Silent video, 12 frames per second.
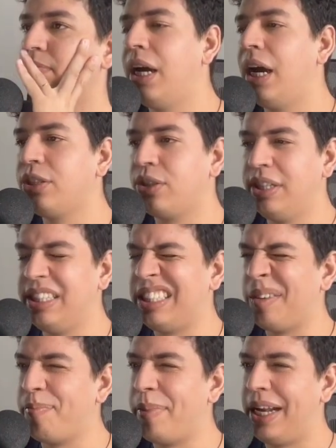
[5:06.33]
Actually, this is a
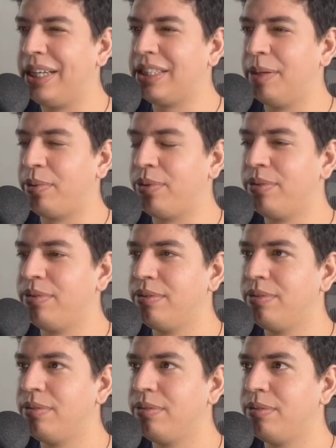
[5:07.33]
bad example
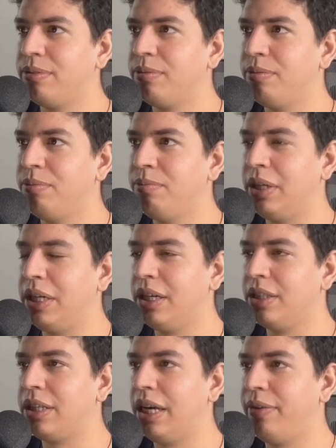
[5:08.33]

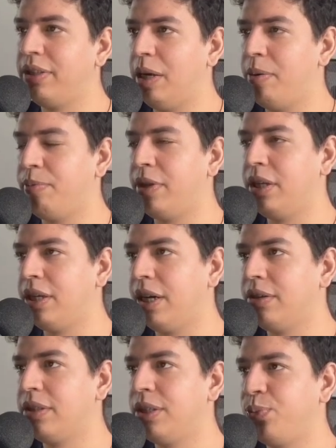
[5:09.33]
because every time I update
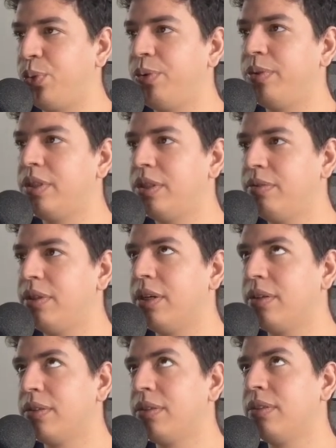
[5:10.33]
count, it will receive count.